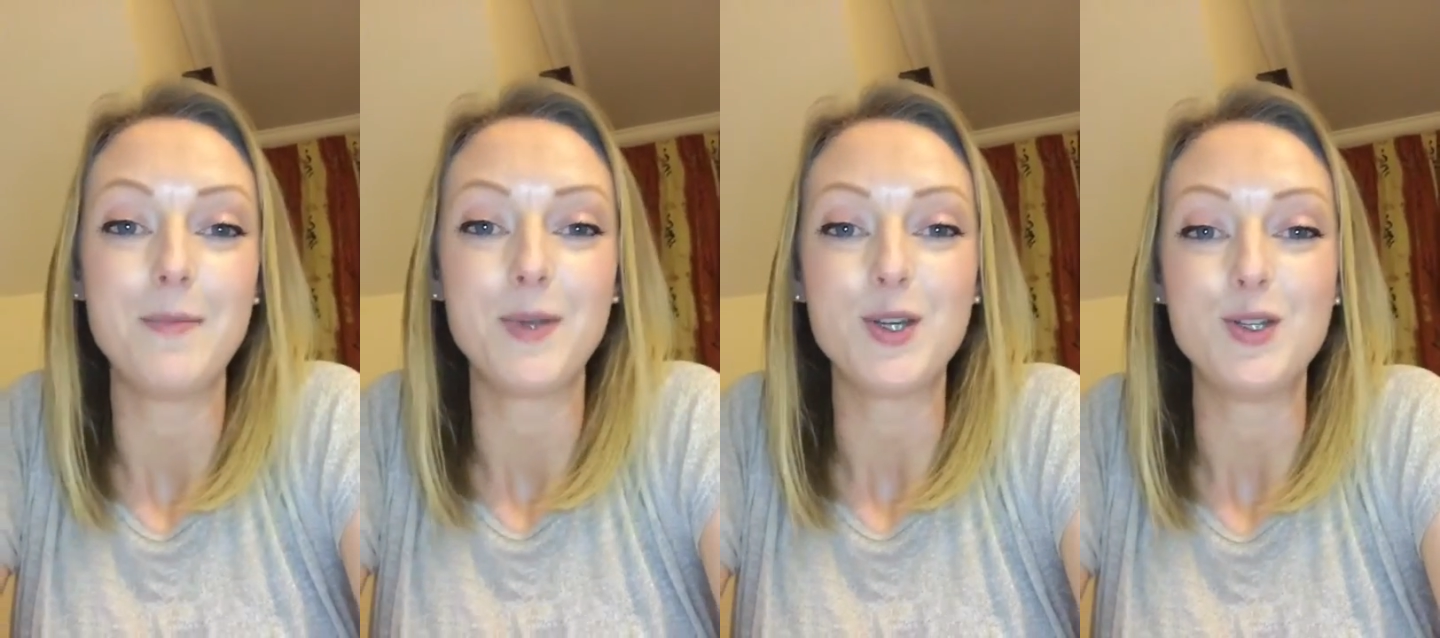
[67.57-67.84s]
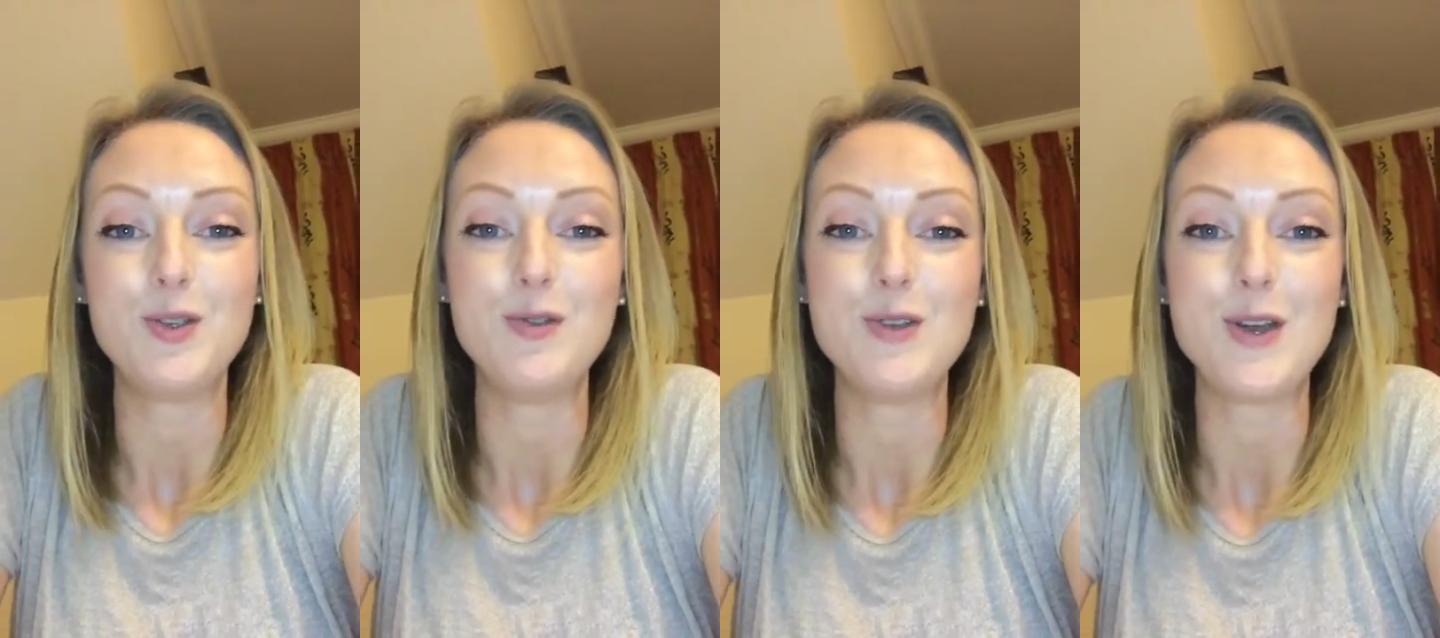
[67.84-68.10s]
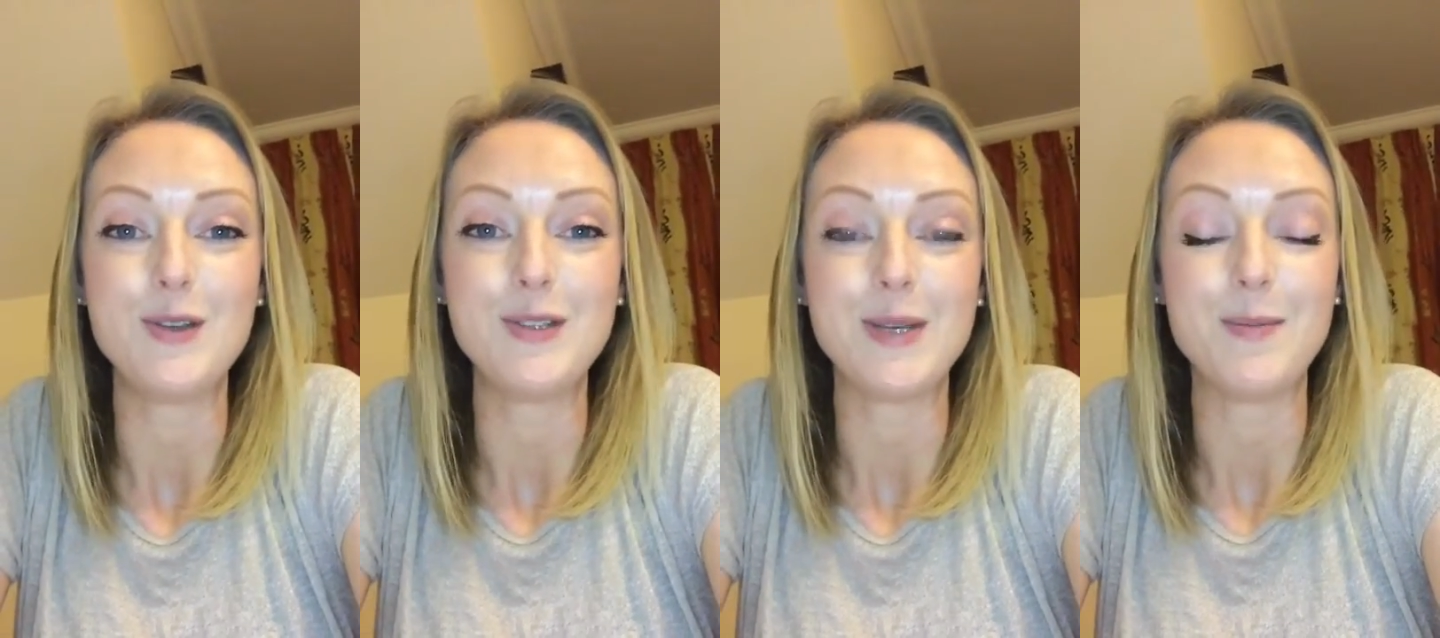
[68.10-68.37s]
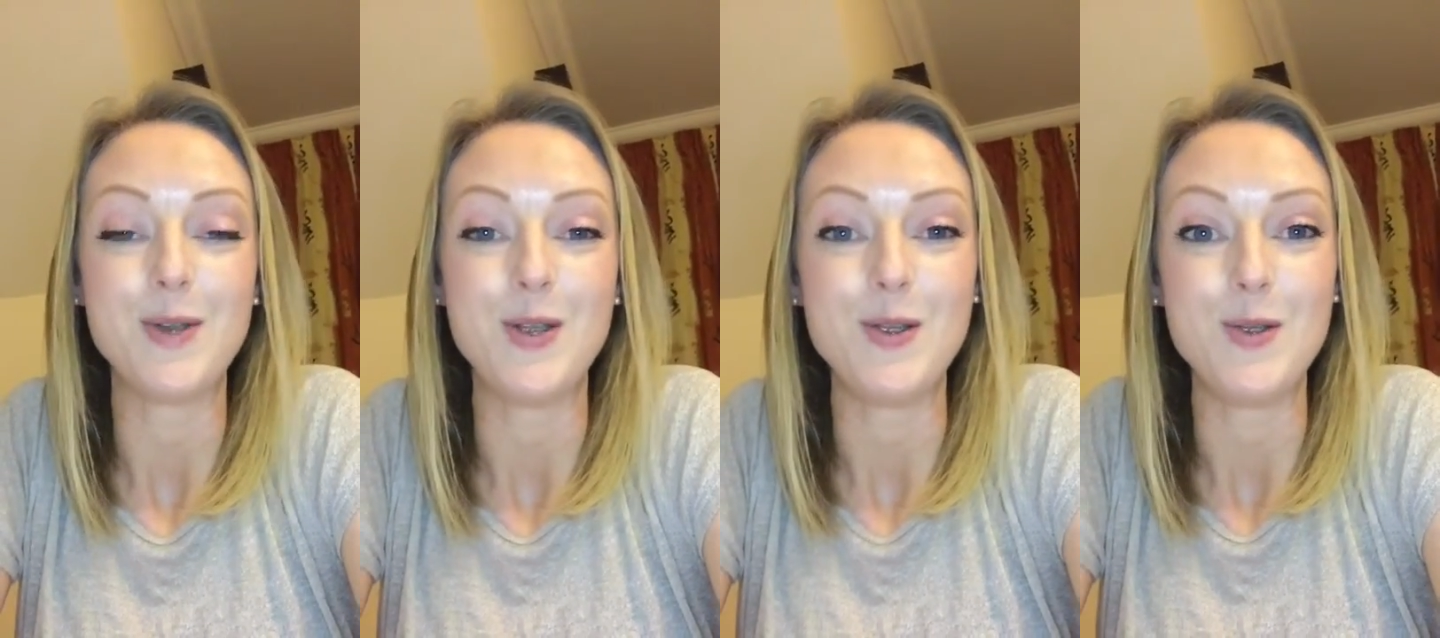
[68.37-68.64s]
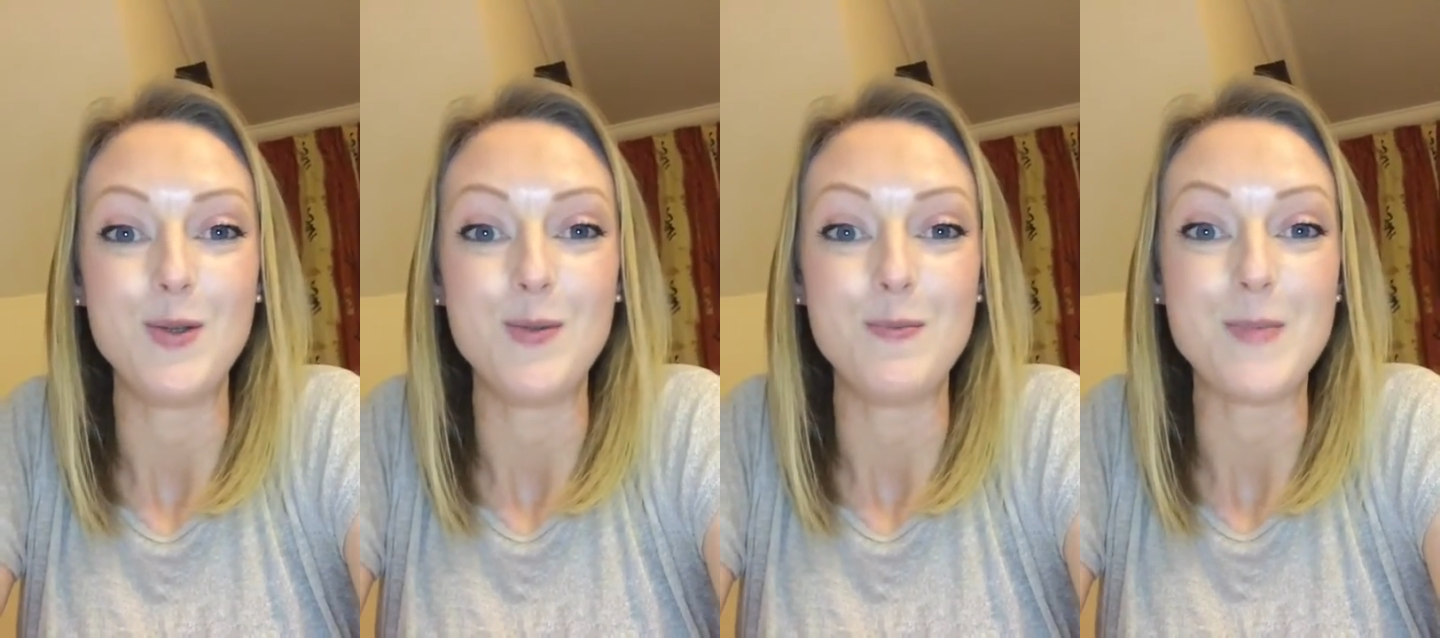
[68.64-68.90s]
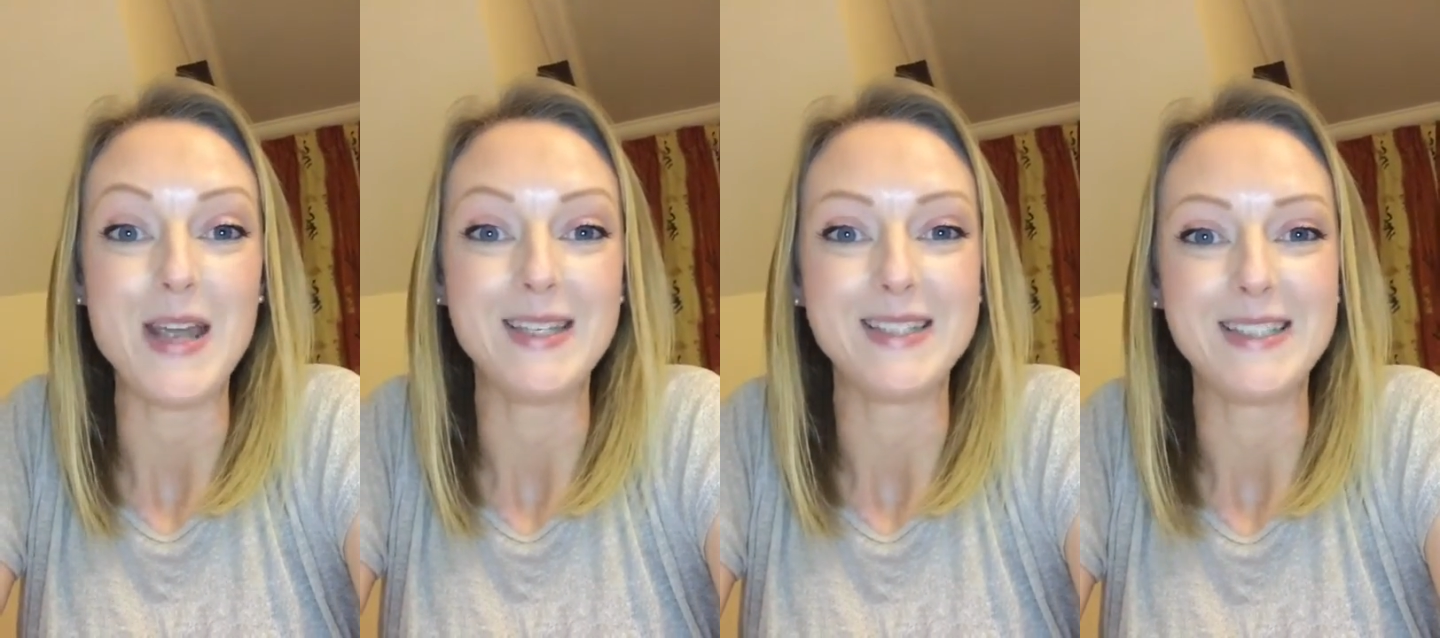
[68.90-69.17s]
because you know someone who
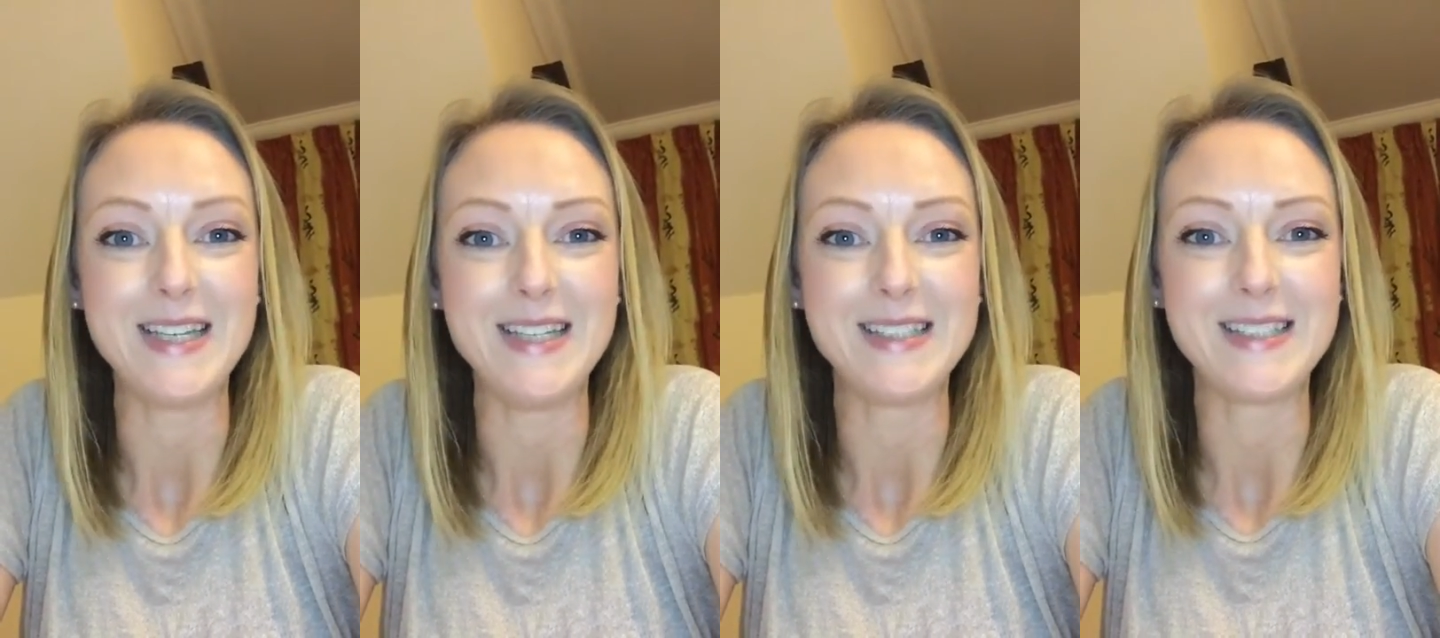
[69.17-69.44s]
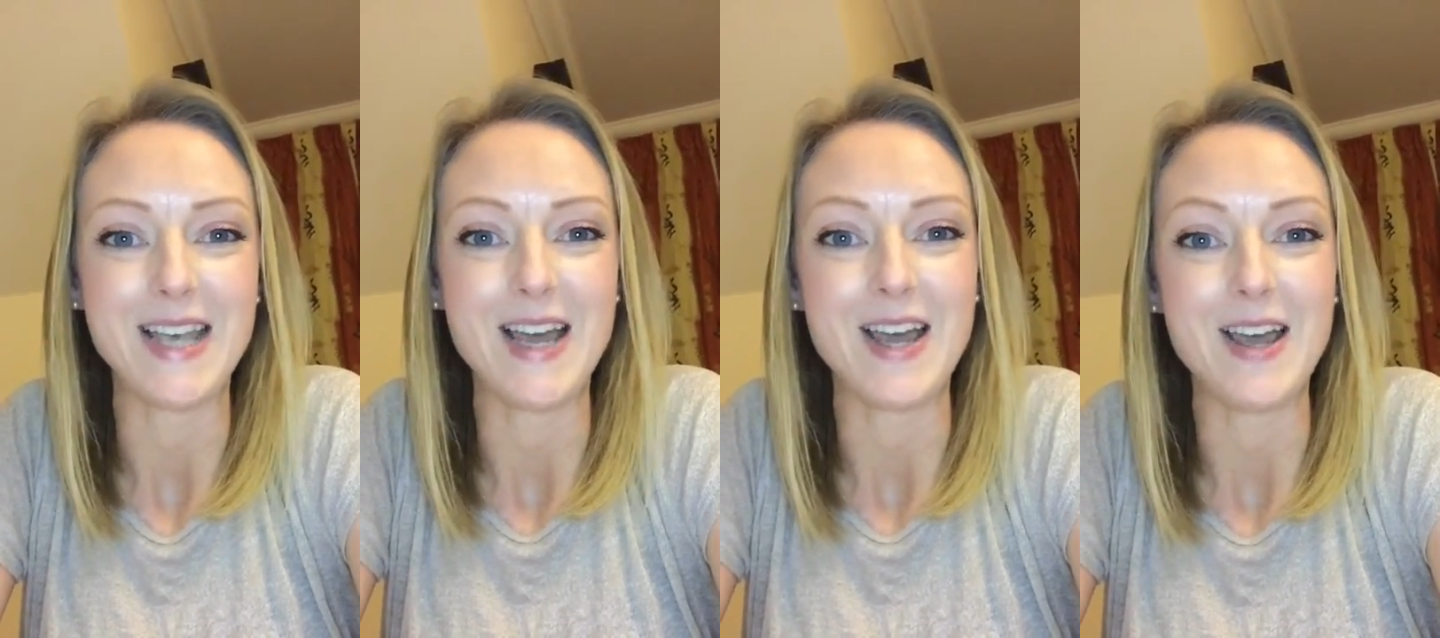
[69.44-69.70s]
makes these